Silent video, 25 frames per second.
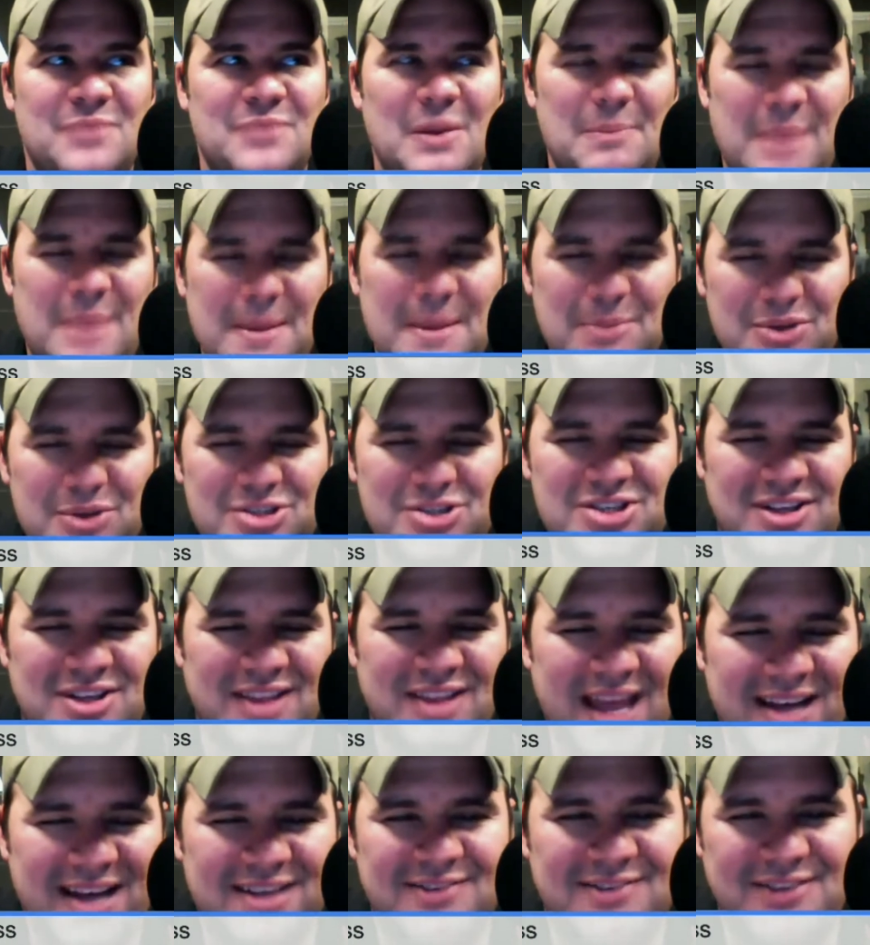people
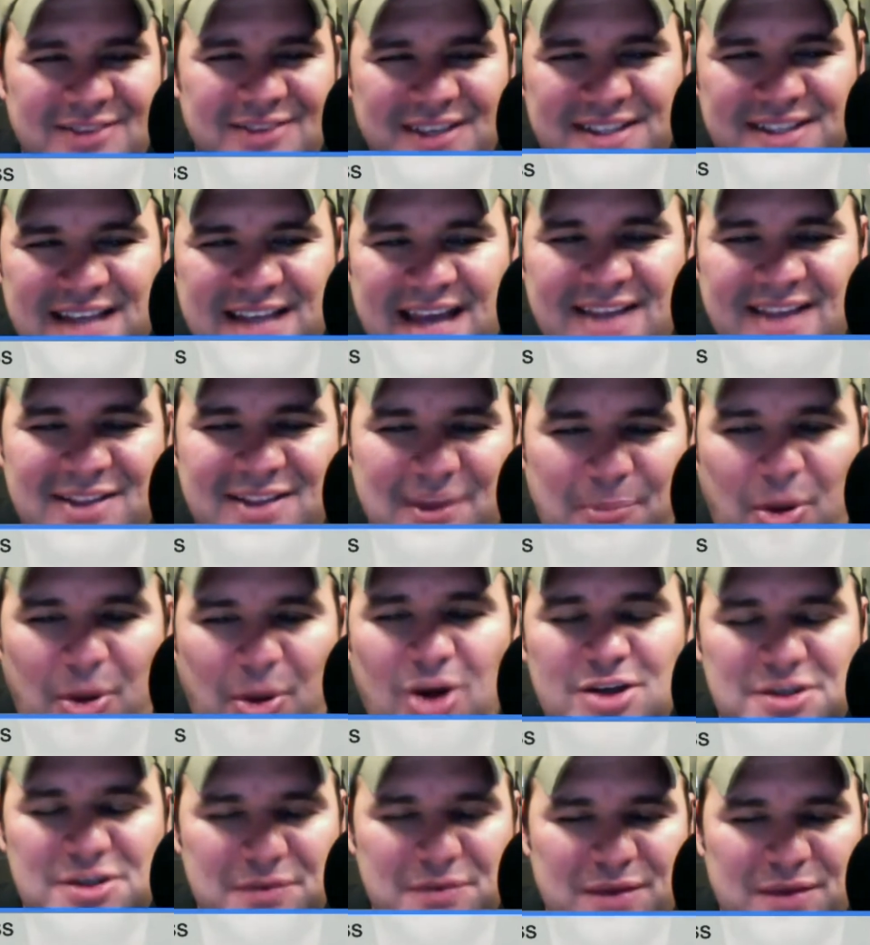selectively take the
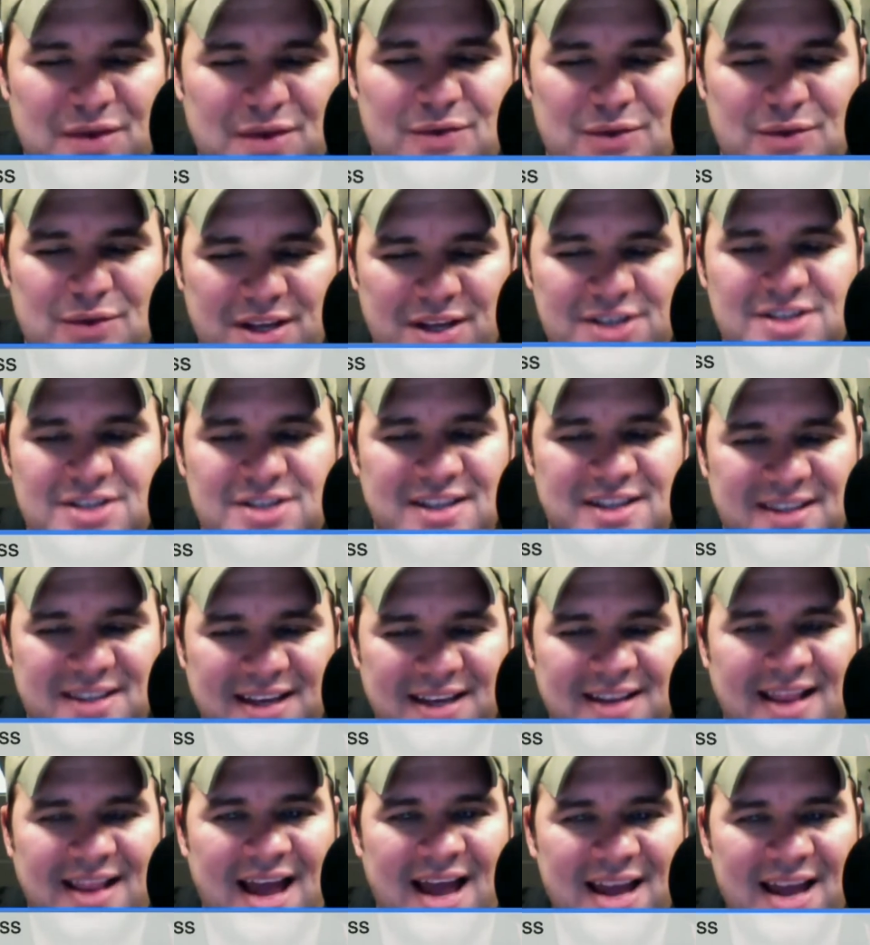parts of their religion that
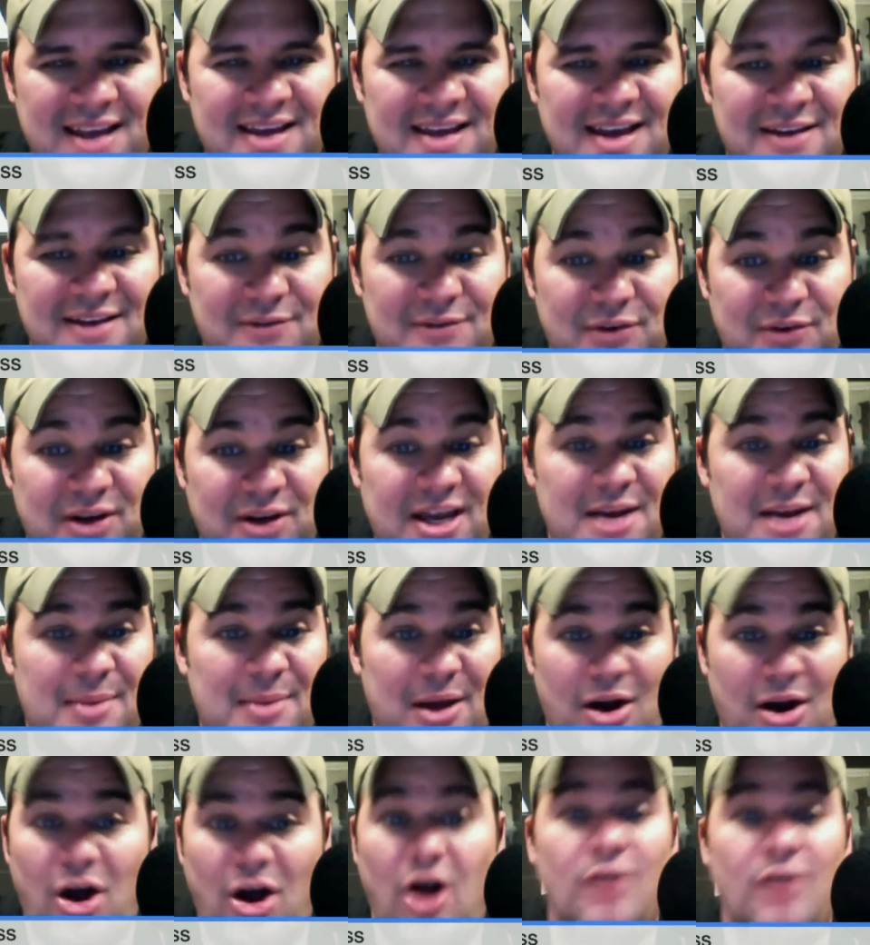they like and forget
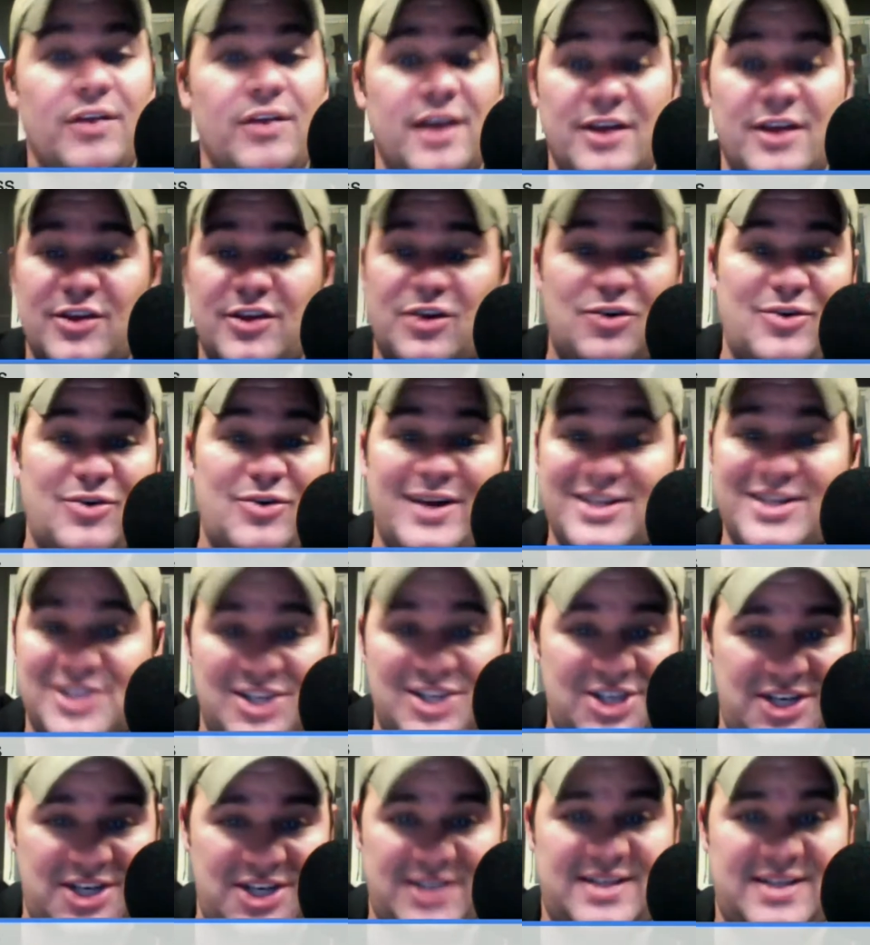about all the other crazy
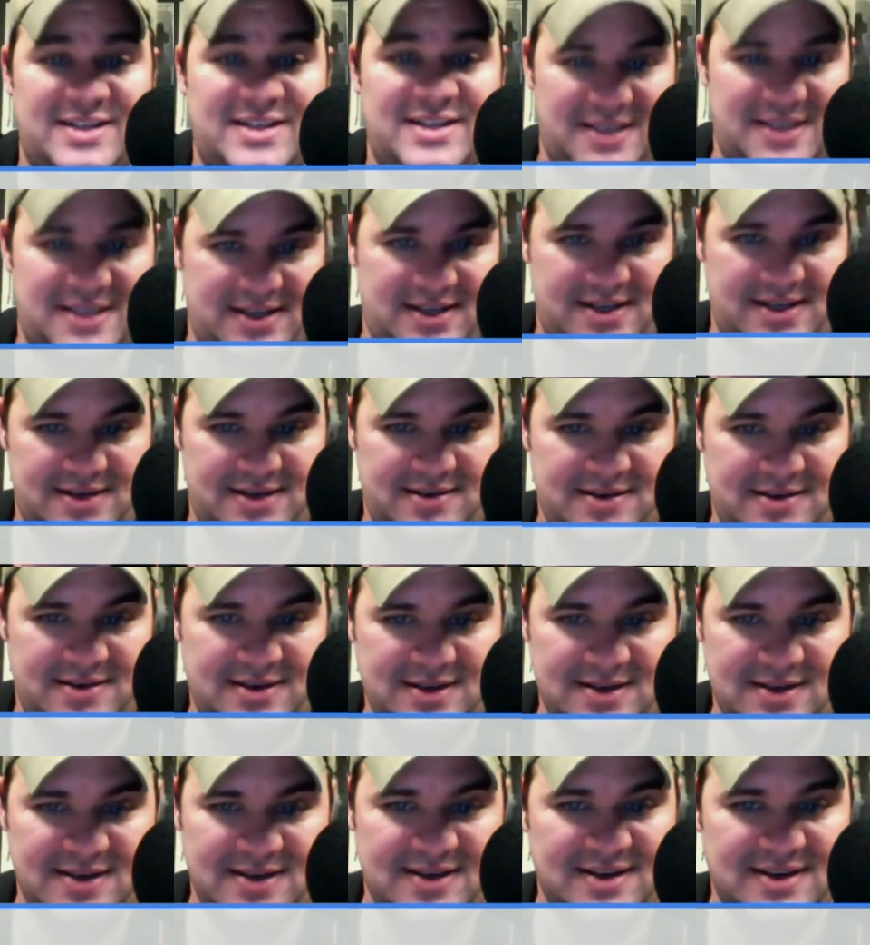shit that's in
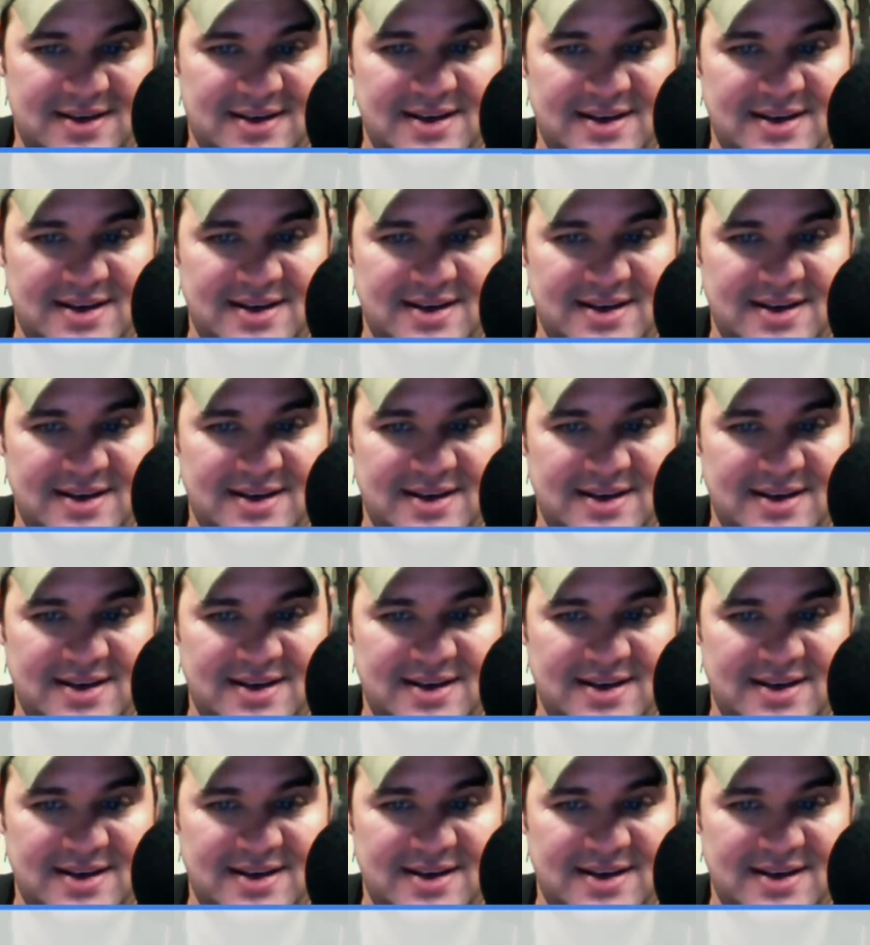there.